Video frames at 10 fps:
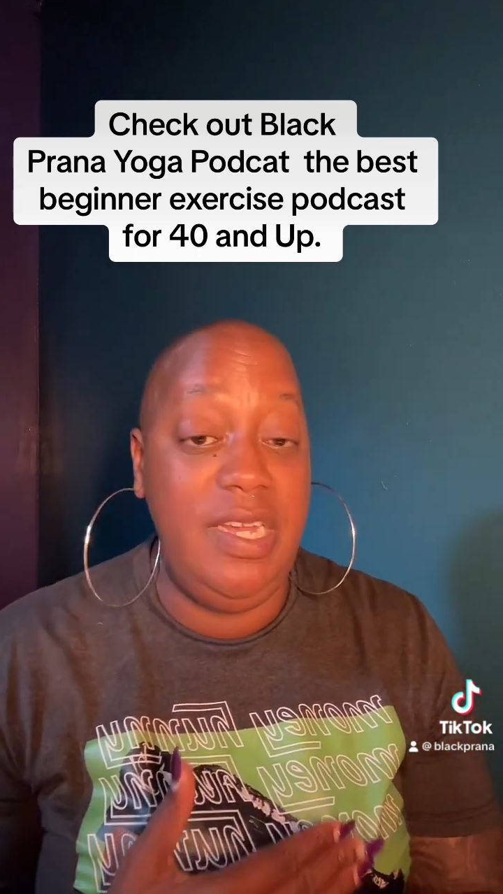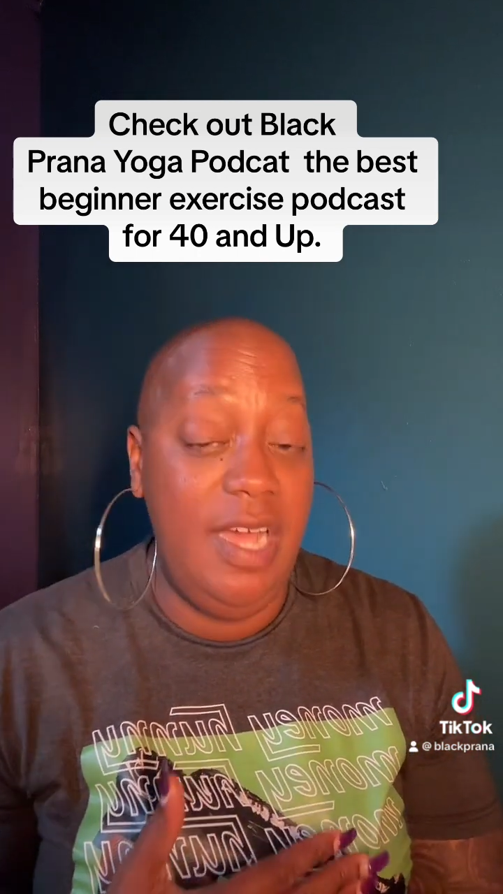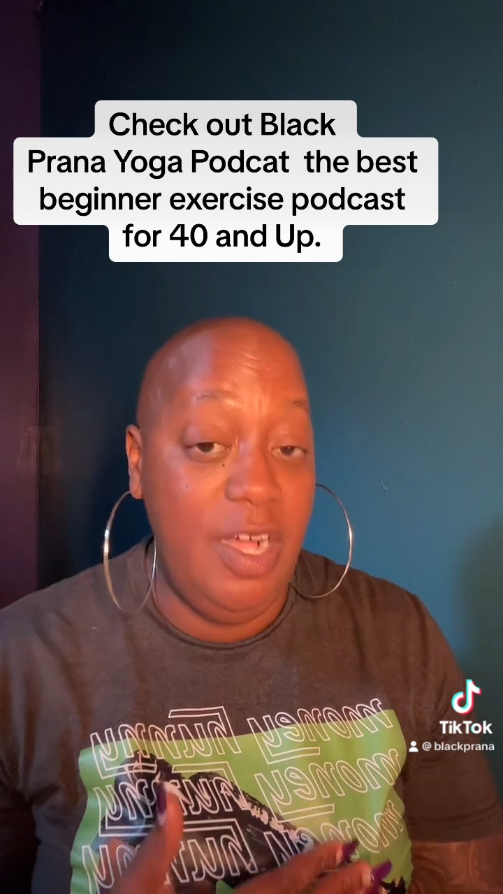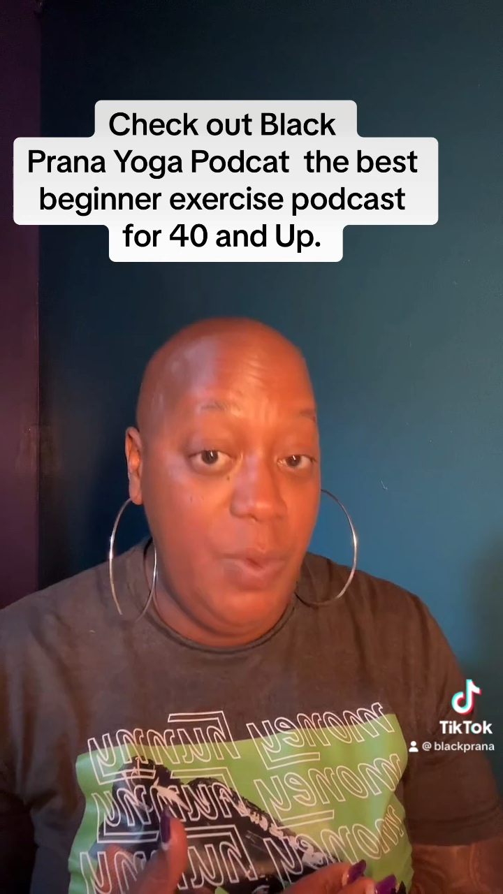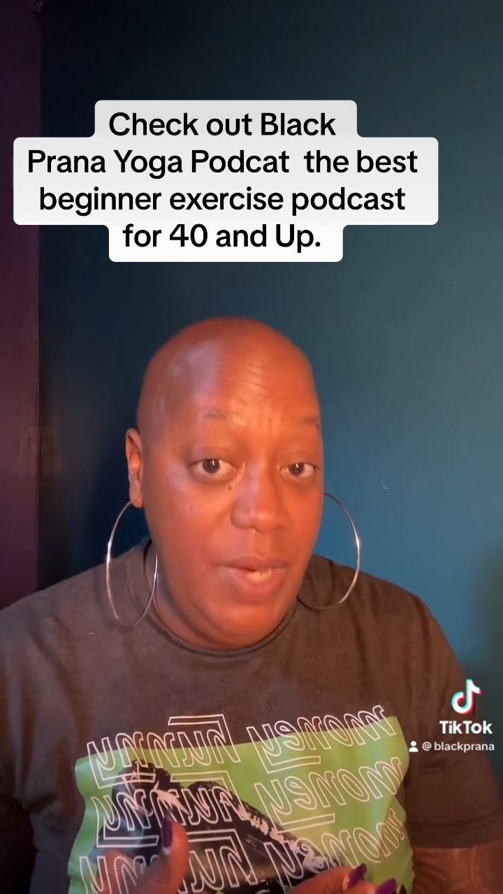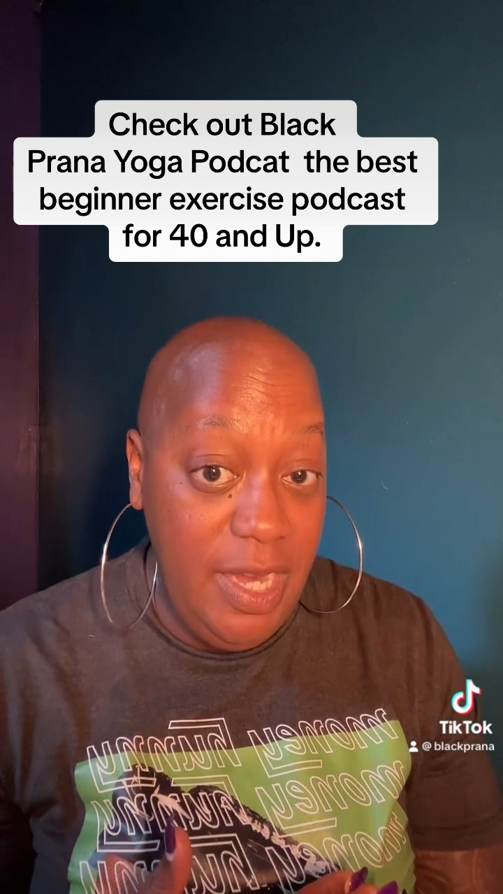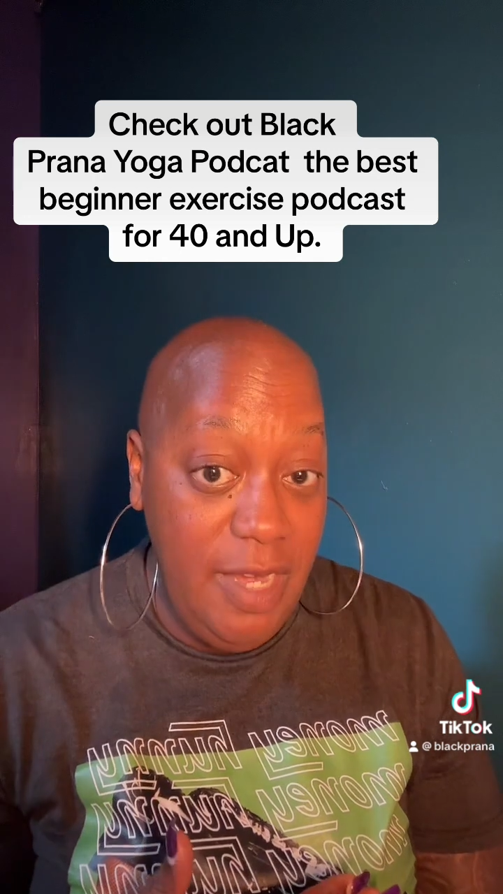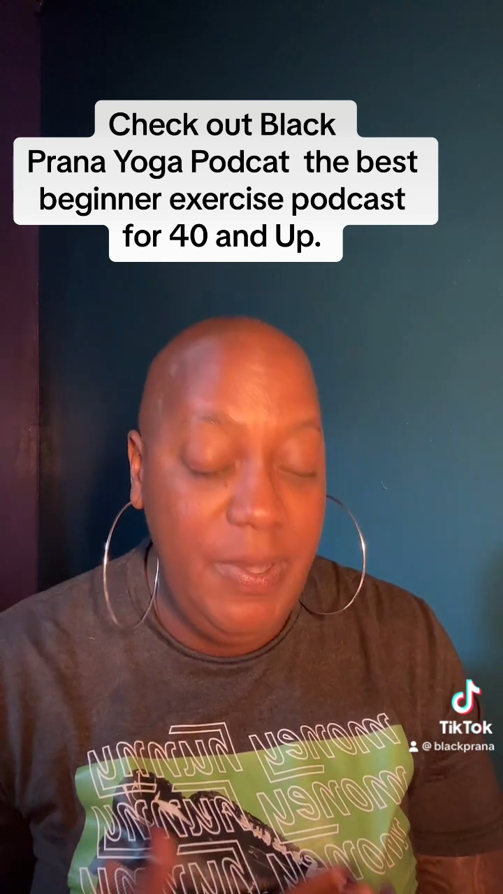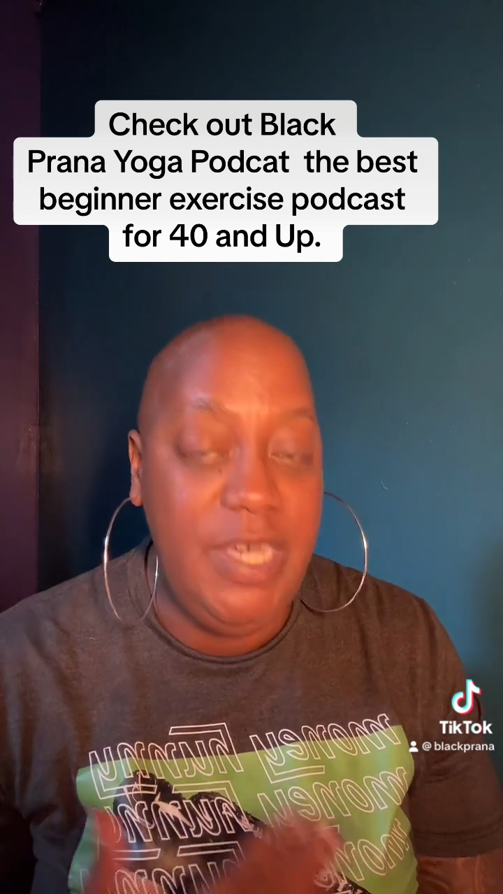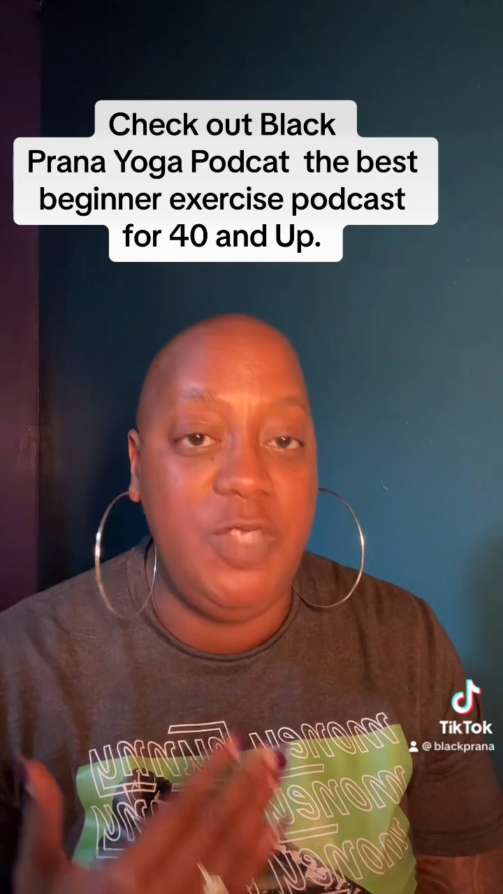and not
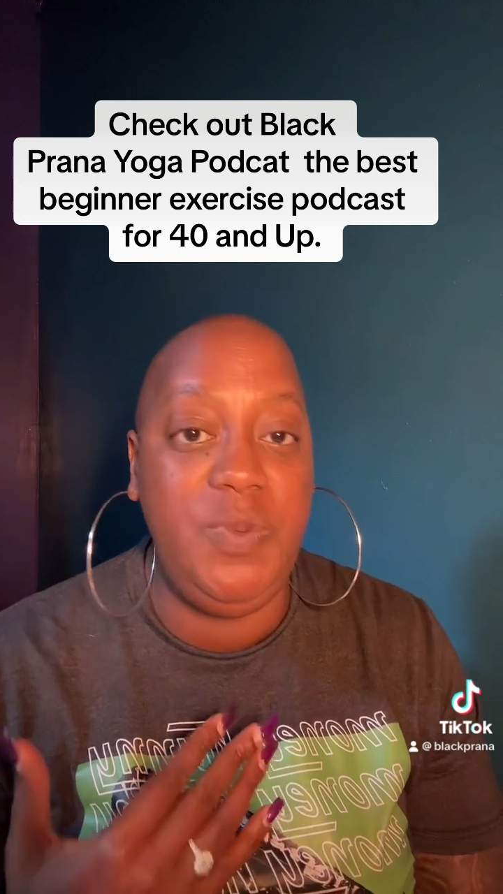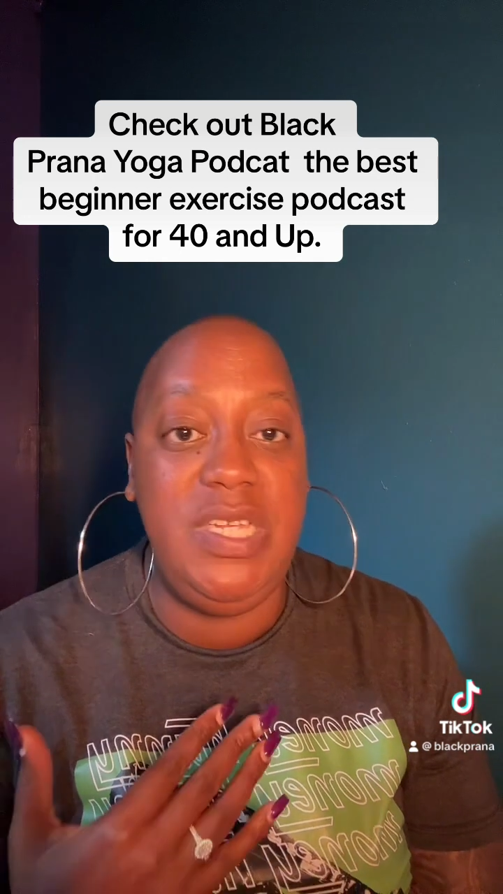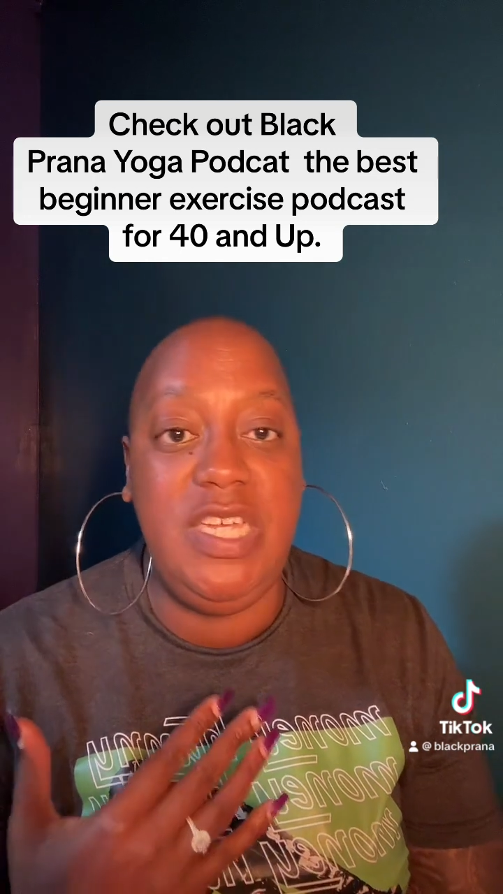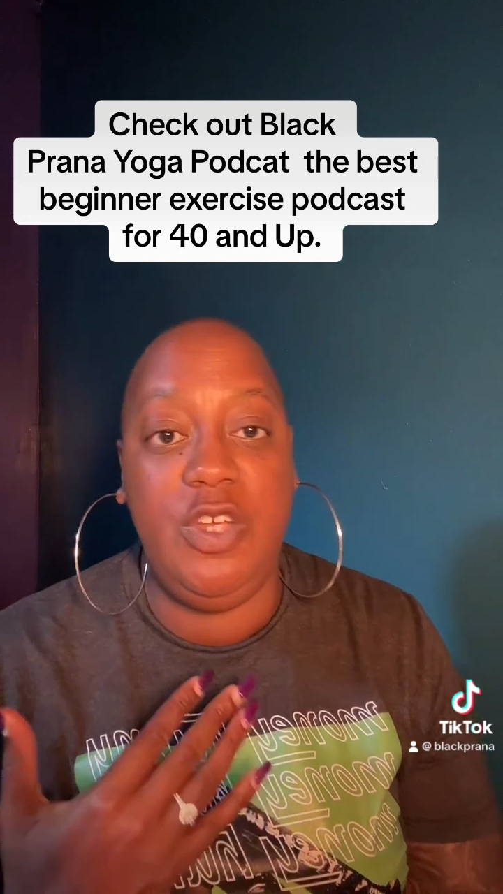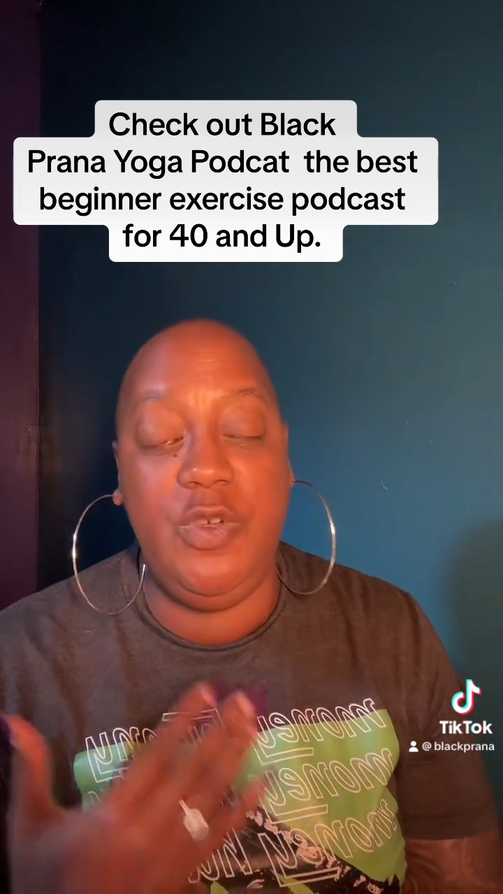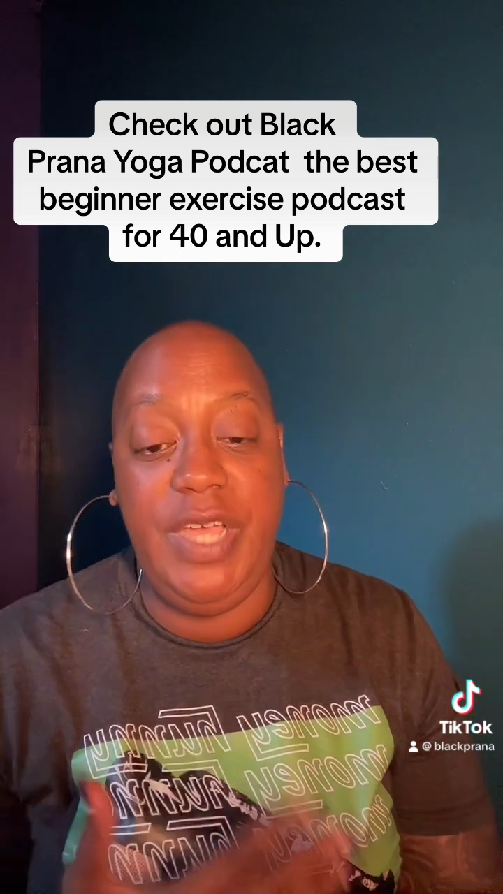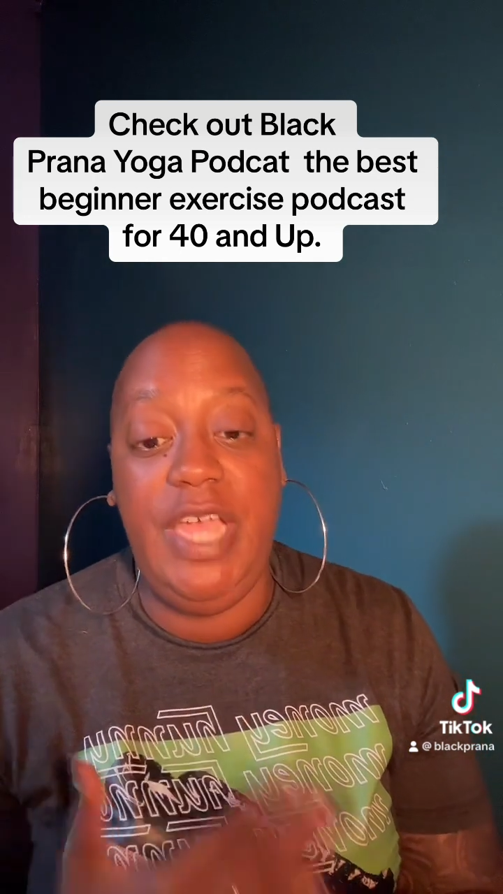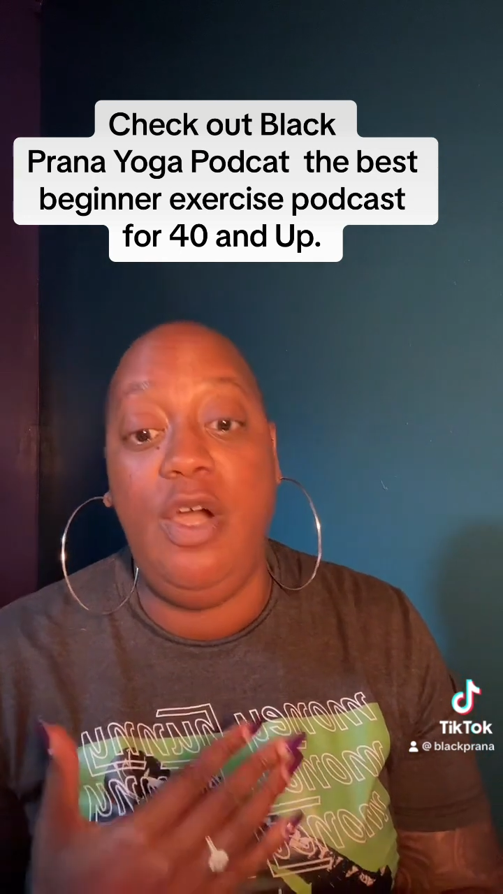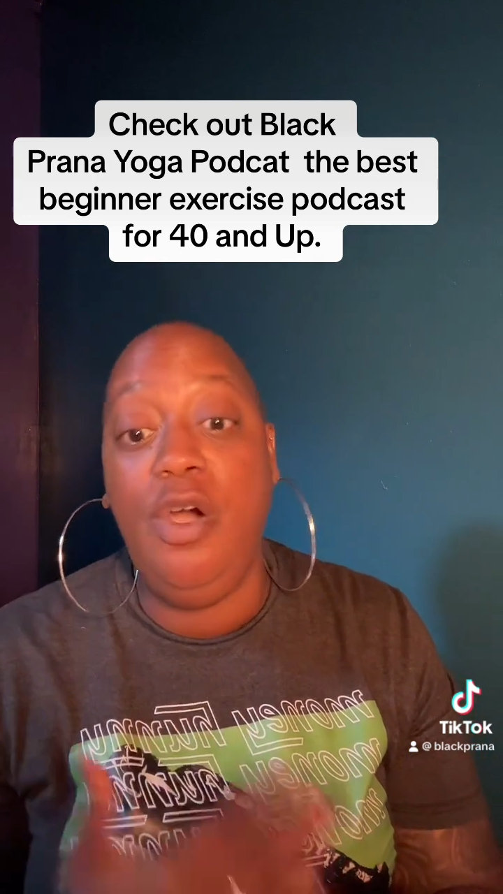quitting because we didn't create